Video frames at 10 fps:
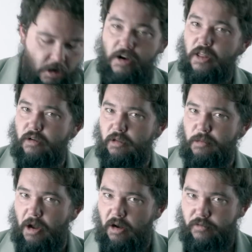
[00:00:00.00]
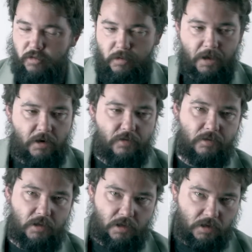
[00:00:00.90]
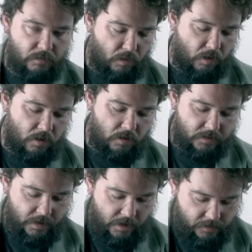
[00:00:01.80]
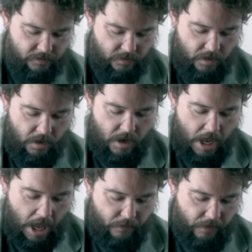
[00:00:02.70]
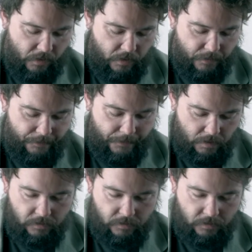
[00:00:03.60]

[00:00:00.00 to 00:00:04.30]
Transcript: another really powerful commander from the uh, Brawl sets. However, a